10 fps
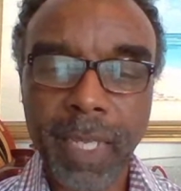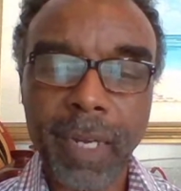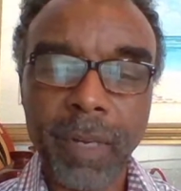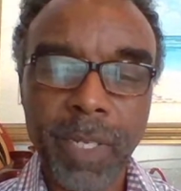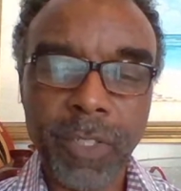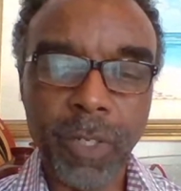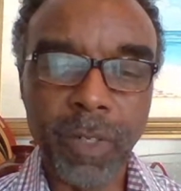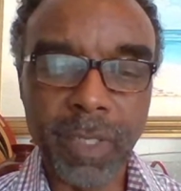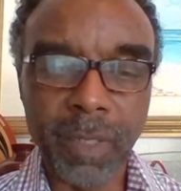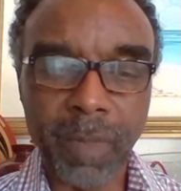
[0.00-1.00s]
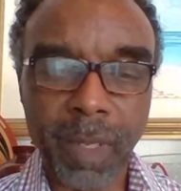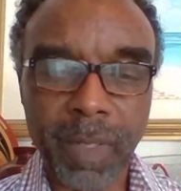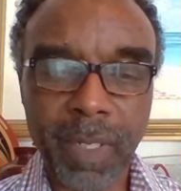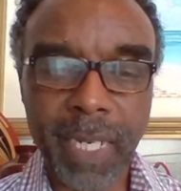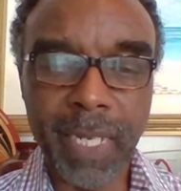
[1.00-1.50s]
Caribbean tourism.
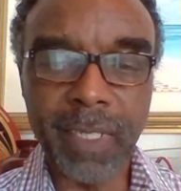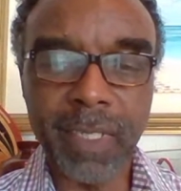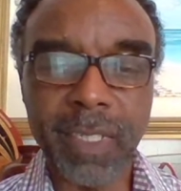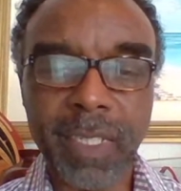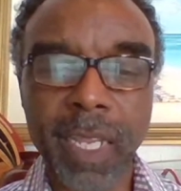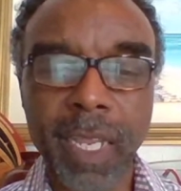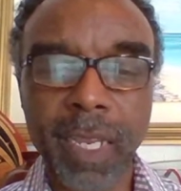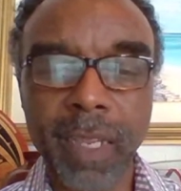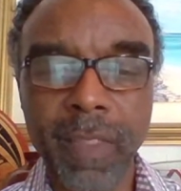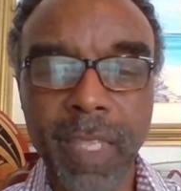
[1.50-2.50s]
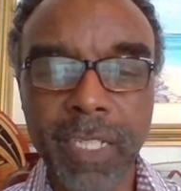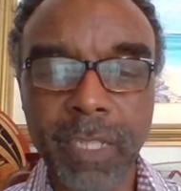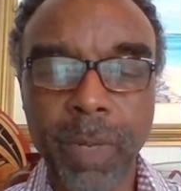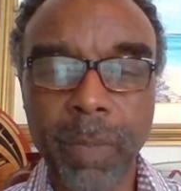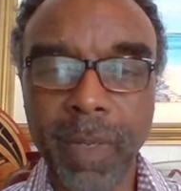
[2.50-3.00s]
Needless to say, this
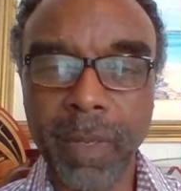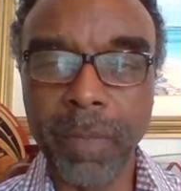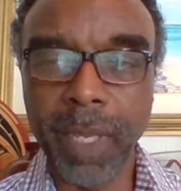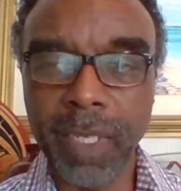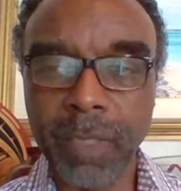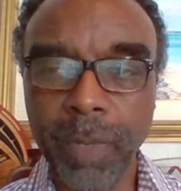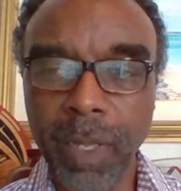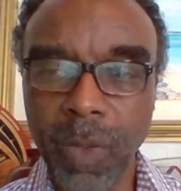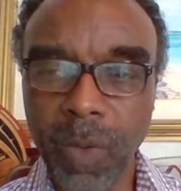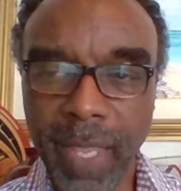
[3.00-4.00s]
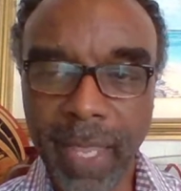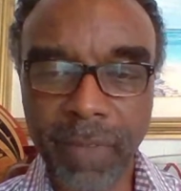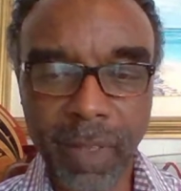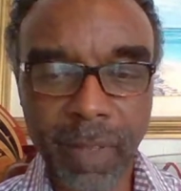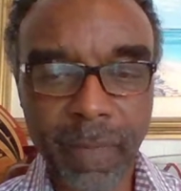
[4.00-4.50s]
is probably the biggest blow
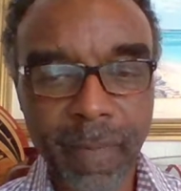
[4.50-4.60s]
ever,